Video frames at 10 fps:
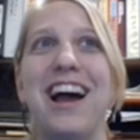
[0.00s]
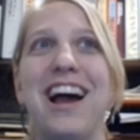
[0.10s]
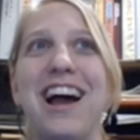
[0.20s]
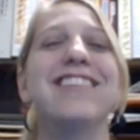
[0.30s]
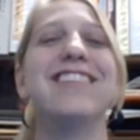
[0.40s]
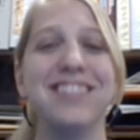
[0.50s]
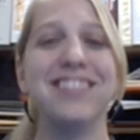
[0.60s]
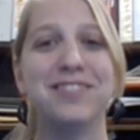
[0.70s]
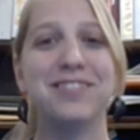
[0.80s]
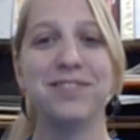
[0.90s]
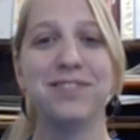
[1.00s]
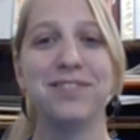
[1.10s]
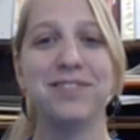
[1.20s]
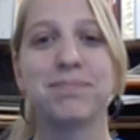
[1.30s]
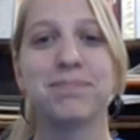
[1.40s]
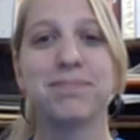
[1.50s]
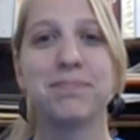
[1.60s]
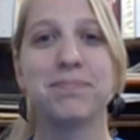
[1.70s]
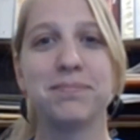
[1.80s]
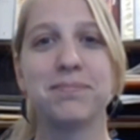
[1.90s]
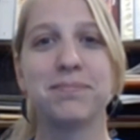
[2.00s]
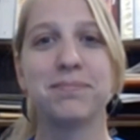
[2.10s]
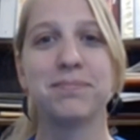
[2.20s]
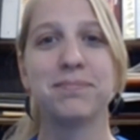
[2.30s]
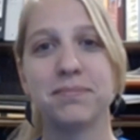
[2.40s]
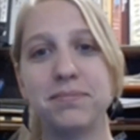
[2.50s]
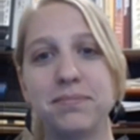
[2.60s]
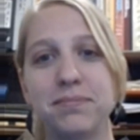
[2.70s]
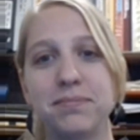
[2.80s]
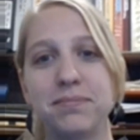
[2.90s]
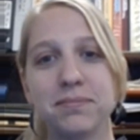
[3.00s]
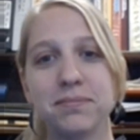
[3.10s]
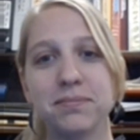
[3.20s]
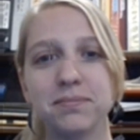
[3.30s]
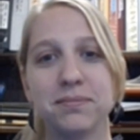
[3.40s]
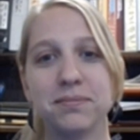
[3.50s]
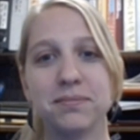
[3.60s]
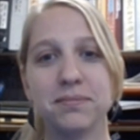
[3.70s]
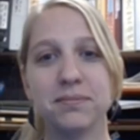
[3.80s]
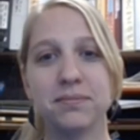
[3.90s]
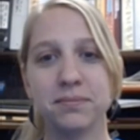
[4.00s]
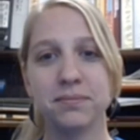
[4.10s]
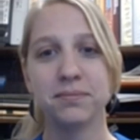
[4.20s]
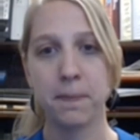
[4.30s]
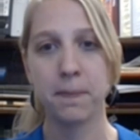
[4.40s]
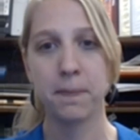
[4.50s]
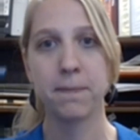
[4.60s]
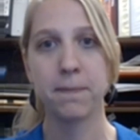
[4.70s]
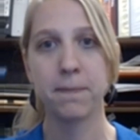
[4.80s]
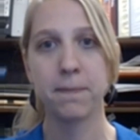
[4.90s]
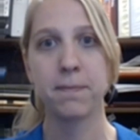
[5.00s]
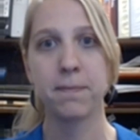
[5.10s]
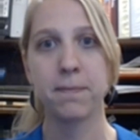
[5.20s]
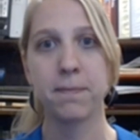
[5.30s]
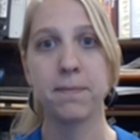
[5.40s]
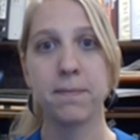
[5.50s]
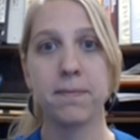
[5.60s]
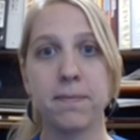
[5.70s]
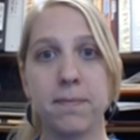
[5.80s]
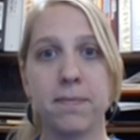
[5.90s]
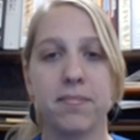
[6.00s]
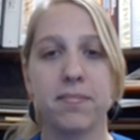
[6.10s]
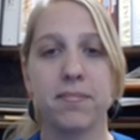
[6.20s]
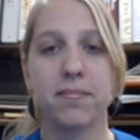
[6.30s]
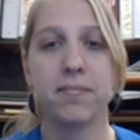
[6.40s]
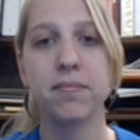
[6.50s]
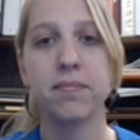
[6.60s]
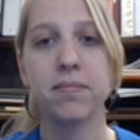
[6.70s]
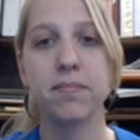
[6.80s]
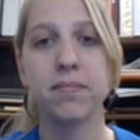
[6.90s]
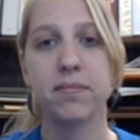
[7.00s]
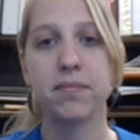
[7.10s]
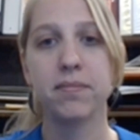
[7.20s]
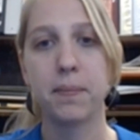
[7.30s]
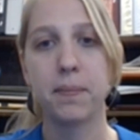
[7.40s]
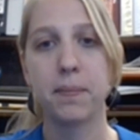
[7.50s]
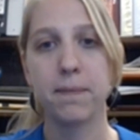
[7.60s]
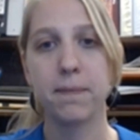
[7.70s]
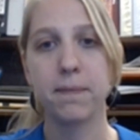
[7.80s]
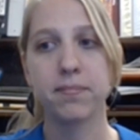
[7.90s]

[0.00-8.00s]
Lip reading: [no speech]